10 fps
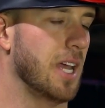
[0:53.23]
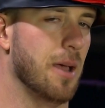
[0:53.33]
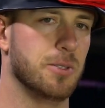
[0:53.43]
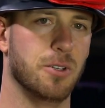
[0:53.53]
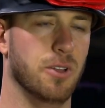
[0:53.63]

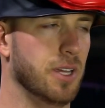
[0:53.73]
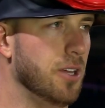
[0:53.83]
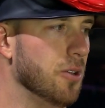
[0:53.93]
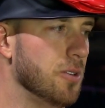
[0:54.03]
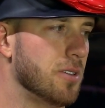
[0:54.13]
Absolutely
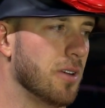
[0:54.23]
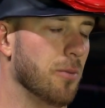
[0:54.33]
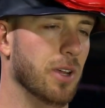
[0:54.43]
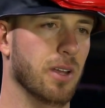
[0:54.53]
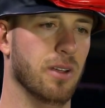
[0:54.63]
huge. I
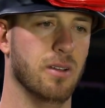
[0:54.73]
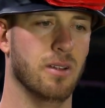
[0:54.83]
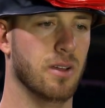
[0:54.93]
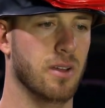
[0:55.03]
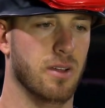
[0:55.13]
mean,
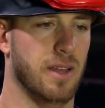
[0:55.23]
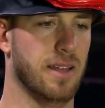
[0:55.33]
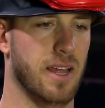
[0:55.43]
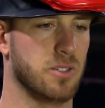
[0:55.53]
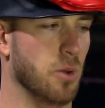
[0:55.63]

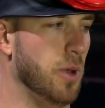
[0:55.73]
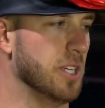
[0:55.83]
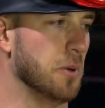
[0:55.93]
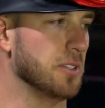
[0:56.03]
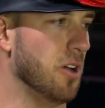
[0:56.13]
that's what
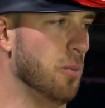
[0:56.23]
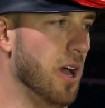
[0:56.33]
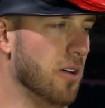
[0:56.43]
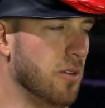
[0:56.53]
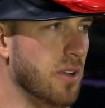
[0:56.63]
baseball is all
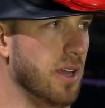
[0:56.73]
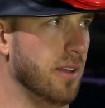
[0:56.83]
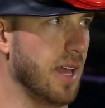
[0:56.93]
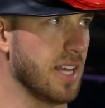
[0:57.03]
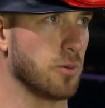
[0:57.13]
about,
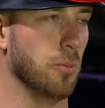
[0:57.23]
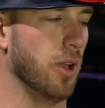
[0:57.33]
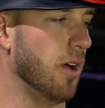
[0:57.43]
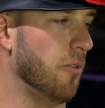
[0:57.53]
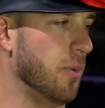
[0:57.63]
and that's what
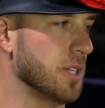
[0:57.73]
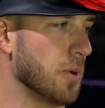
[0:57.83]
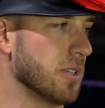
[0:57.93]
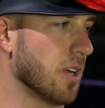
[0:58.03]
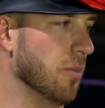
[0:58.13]
playoff
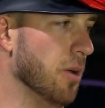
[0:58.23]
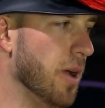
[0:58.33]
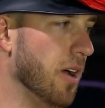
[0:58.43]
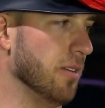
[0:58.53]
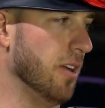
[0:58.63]
baseball is going to be
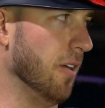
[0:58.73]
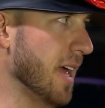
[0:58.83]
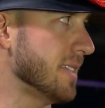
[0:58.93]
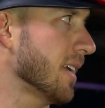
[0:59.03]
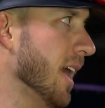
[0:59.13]
about. You know,
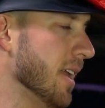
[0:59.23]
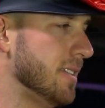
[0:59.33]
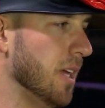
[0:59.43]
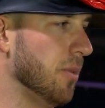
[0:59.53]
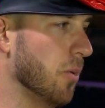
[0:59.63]
that's the kind of
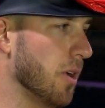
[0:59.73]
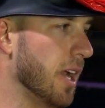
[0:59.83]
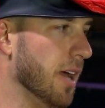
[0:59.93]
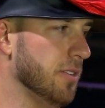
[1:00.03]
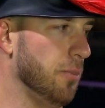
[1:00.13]
team that we're going
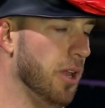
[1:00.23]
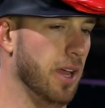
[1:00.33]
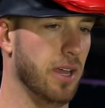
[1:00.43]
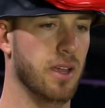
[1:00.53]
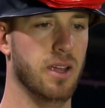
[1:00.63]
to have to
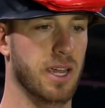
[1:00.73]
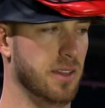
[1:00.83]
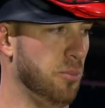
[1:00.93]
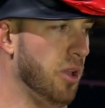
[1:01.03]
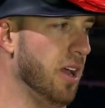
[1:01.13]
play in
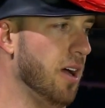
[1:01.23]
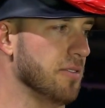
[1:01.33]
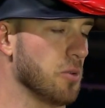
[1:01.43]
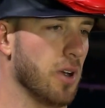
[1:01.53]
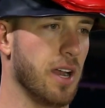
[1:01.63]
the
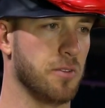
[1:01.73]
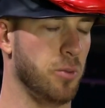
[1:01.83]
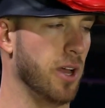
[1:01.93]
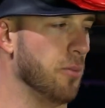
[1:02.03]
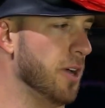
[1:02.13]
playoffs, and we're going to have to
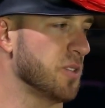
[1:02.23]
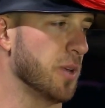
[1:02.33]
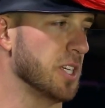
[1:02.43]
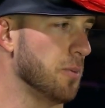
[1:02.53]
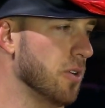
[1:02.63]
play our best
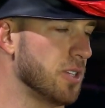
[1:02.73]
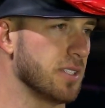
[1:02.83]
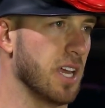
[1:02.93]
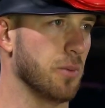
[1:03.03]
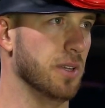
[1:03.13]
baseball just
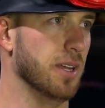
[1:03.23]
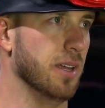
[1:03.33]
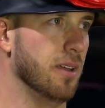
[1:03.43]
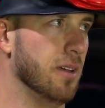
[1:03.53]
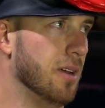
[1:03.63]
like we
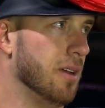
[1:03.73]
did.